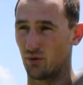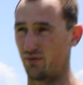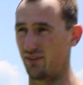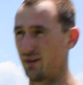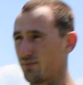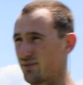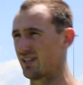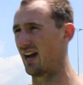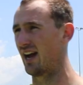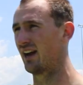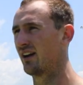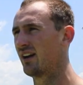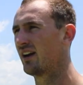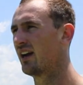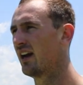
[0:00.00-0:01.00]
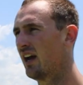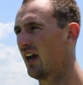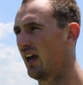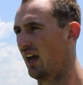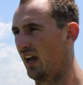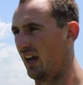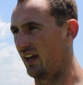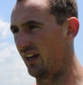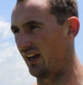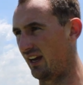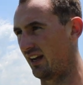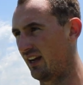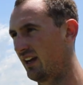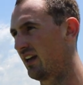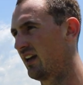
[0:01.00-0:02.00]
it with him, so. Yeah.
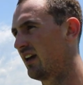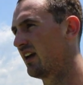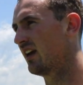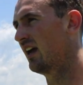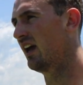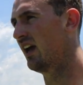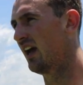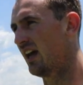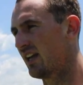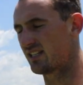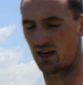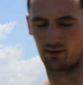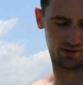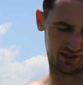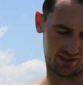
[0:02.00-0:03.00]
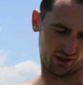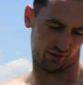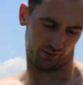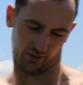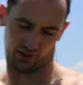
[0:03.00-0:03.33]
Yeah. It's hard by yourself,